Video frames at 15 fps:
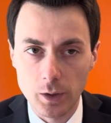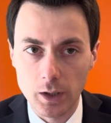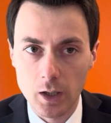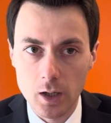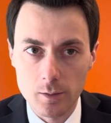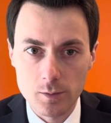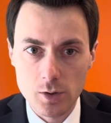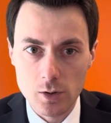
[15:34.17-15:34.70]
it
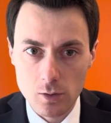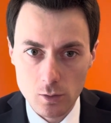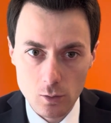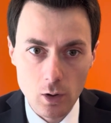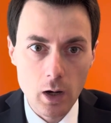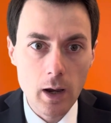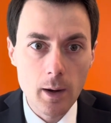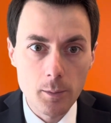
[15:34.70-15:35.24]
comes to
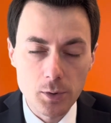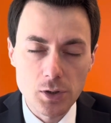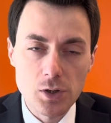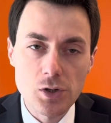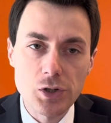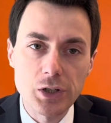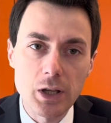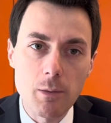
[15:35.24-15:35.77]

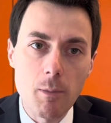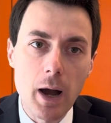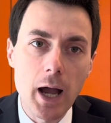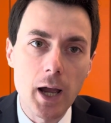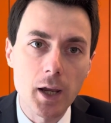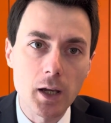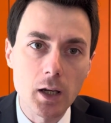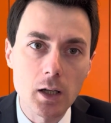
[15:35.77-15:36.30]
potentially
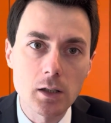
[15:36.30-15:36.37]
buying